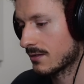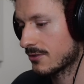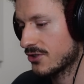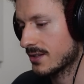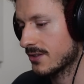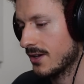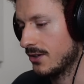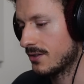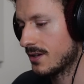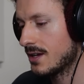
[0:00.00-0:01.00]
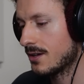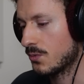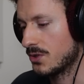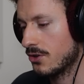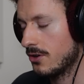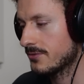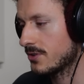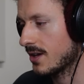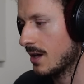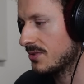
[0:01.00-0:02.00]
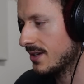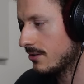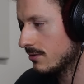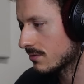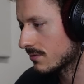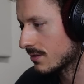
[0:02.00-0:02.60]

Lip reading: Check this out. We turn off the decapitator.